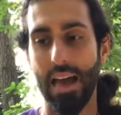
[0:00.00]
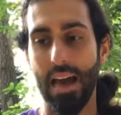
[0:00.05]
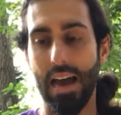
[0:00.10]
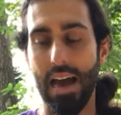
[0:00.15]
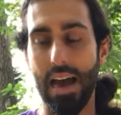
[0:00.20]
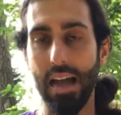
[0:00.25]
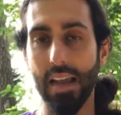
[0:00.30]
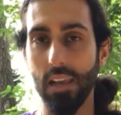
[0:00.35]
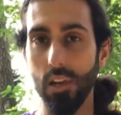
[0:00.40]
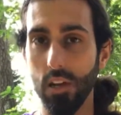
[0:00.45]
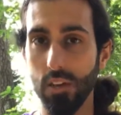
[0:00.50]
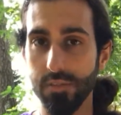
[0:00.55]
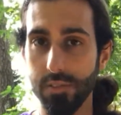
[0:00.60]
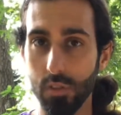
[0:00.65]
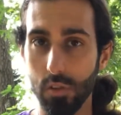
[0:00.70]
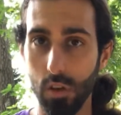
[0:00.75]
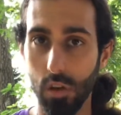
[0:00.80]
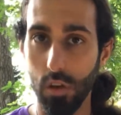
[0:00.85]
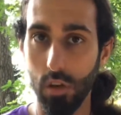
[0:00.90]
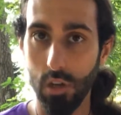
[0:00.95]
I love
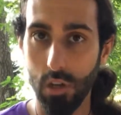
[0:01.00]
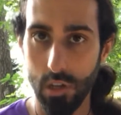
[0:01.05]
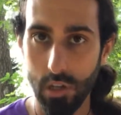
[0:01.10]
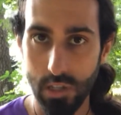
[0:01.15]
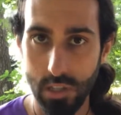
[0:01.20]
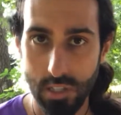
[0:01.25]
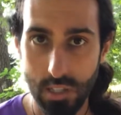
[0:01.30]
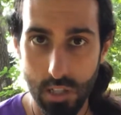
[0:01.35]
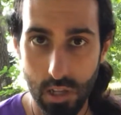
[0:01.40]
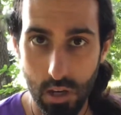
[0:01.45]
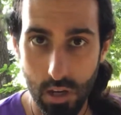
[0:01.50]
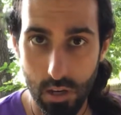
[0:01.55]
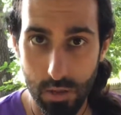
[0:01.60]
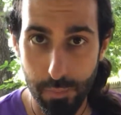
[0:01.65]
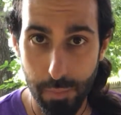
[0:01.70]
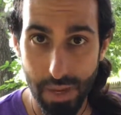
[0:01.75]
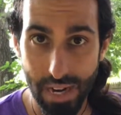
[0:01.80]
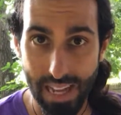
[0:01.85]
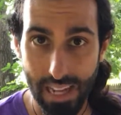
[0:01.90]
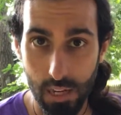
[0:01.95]
to learn a ton,
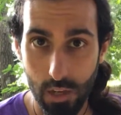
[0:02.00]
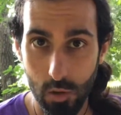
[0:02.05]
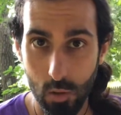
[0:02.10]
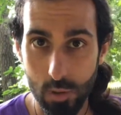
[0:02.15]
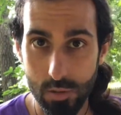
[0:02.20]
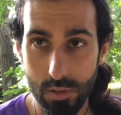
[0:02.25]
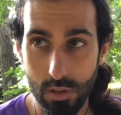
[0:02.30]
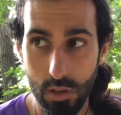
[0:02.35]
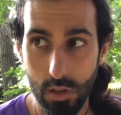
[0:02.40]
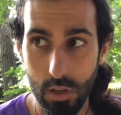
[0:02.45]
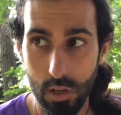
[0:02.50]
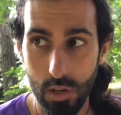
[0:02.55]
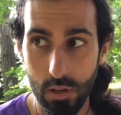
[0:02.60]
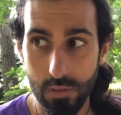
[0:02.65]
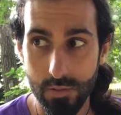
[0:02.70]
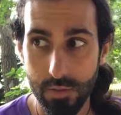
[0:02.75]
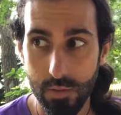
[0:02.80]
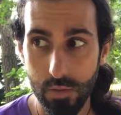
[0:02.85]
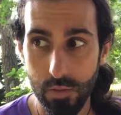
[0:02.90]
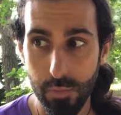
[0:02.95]
but I also
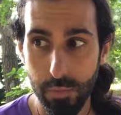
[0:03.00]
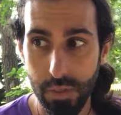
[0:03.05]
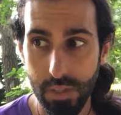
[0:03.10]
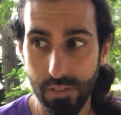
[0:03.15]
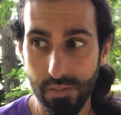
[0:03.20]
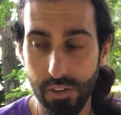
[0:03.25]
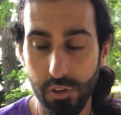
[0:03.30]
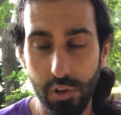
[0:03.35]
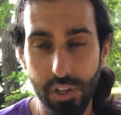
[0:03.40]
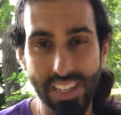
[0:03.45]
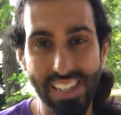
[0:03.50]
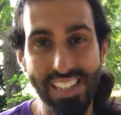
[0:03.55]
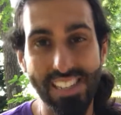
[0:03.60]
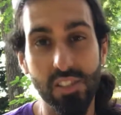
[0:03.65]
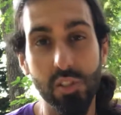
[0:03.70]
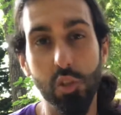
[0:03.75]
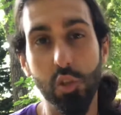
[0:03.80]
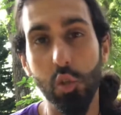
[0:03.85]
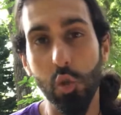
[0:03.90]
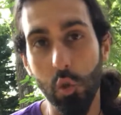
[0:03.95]
love to be very
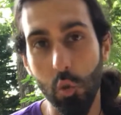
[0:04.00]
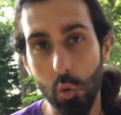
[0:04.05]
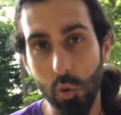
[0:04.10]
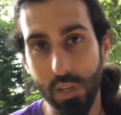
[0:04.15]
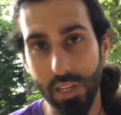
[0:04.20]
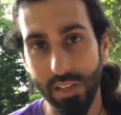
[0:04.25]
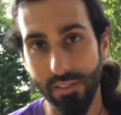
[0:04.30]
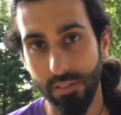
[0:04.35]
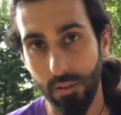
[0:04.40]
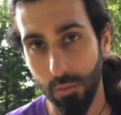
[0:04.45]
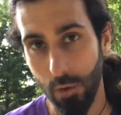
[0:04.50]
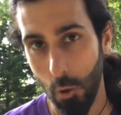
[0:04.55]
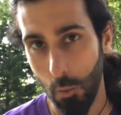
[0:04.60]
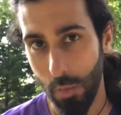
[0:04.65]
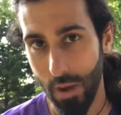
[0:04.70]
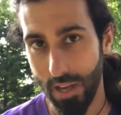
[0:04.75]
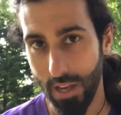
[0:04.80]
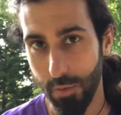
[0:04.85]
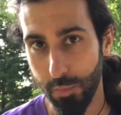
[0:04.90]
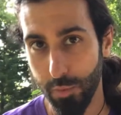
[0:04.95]
intuitive about
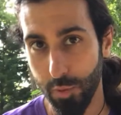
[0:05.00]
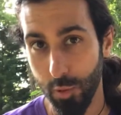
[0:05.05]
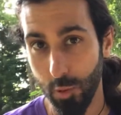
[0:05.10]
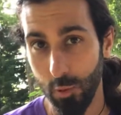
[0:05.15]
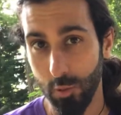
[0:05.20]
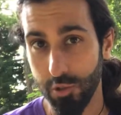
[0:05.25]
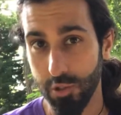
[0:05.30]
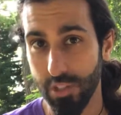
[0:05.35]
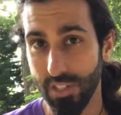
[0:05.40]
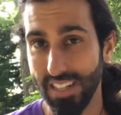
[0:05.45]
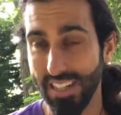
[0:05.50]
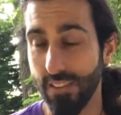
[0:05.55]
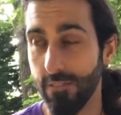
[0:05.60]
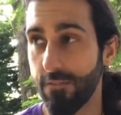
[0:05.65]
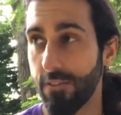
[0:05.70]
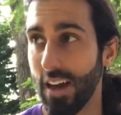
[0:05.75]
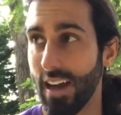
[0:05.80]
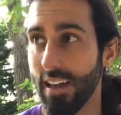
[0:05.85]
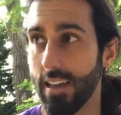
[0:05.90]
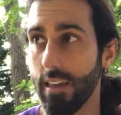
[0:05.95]
my approach.
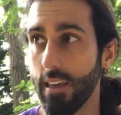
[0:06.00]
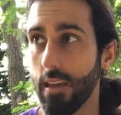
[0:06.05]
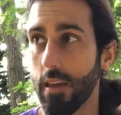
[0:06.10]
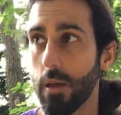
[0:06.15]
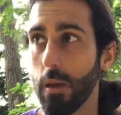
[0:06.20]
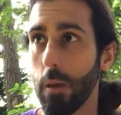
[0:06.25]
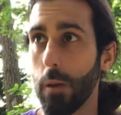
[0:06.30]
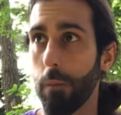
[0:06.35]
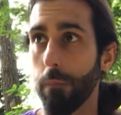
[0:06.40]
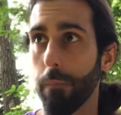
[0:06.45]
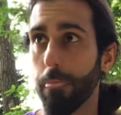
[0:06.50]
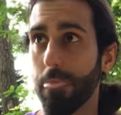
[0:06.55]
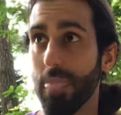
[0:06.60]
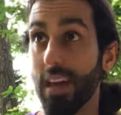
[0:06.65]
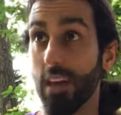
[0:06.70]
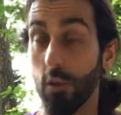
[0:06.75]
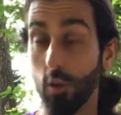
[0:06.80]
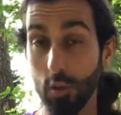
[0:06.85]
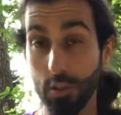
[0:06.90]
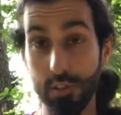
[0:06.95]

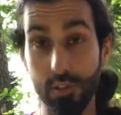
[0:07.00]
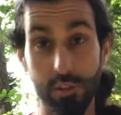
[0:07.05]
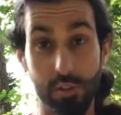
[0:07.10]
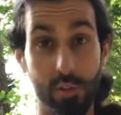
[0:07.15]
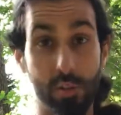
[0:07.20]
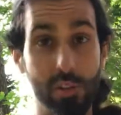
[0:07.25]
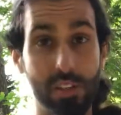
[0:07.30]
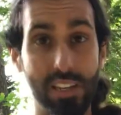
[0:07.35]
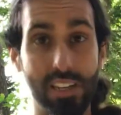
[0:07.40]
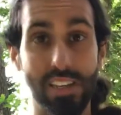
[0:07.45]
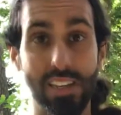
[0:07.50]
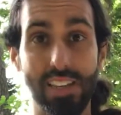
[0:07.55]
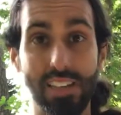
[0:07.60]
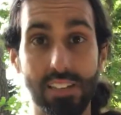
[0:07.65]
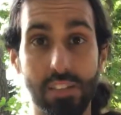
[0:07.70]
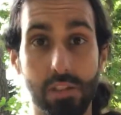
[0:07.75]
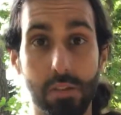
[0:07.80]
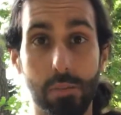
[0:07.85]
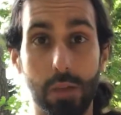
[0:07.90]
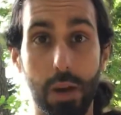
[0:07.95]
And also tuning
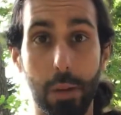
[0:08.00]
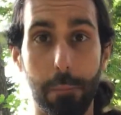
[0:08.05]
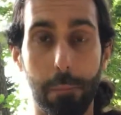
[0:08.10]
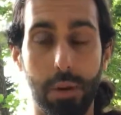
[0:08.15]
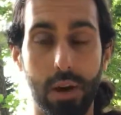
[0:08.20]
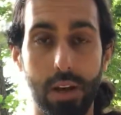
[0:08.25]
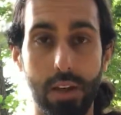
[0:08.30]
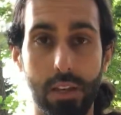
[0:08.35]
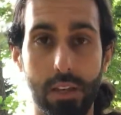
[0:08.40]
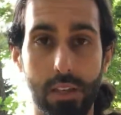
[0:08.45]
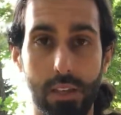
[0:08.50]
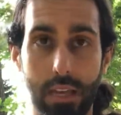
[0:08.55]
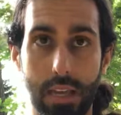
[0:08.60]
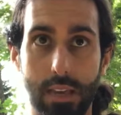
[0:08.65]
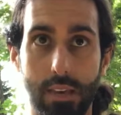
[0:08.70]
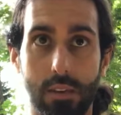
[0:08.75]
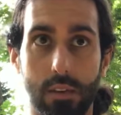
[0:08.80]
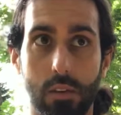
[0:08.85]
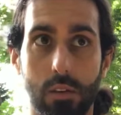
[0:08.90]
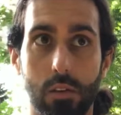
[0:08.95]
into my body,
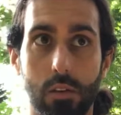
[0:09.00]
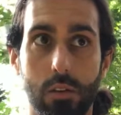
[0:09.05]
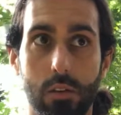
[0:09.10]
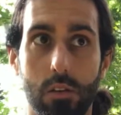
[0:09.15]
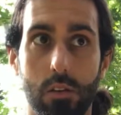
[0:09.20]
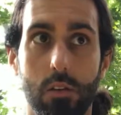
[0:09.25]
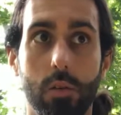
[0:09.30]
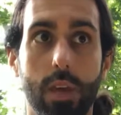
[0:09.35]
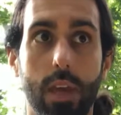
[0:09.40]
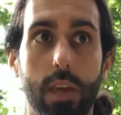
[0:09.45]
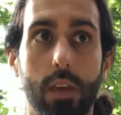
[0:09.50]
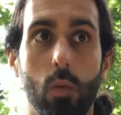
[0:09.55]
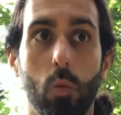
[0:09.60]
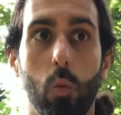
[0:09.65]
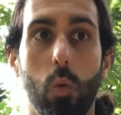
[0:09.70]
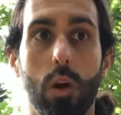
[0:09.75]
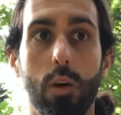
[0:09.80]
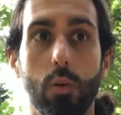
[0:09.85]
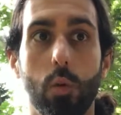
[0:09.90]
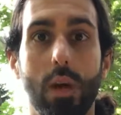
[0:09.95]
like, okay,
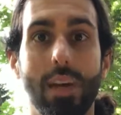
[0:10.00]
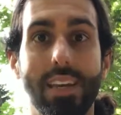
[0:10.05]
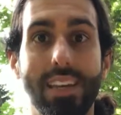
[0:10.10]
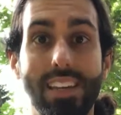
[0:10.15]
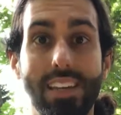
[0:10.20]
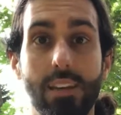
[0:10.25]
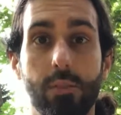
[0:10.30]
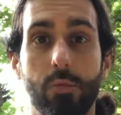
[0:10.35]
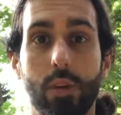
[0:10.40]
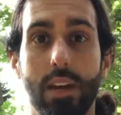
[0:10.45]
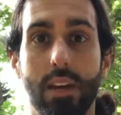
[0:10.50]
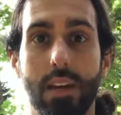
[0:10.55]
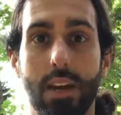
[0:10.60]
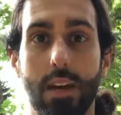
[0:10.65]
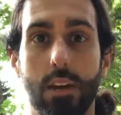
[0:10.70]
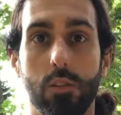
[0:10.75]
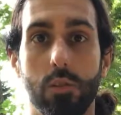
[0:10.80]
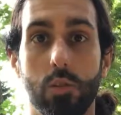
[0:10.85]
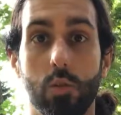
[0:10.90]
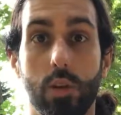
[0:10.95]
what do I need right
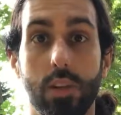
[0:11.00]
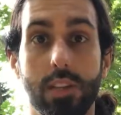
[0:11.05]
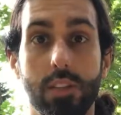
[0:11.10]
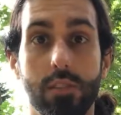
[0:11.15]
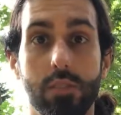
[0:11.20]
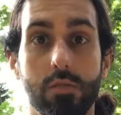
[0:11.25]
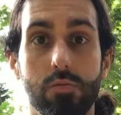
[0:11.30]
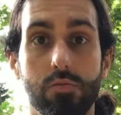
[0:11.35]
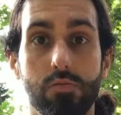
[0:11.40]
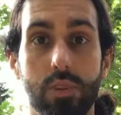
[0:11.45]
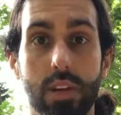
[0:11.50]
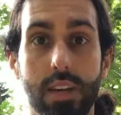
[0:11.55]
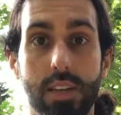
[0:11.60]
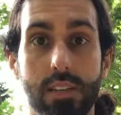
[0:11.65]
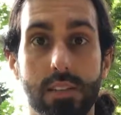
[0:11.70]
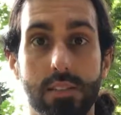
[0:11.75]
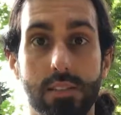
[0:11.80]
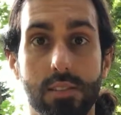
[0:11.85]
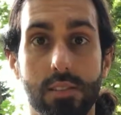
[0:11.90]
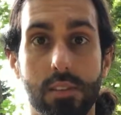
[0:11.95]
now? Do I need to
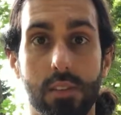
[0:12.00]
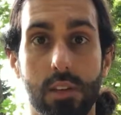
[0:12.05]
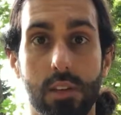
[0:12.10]
rest?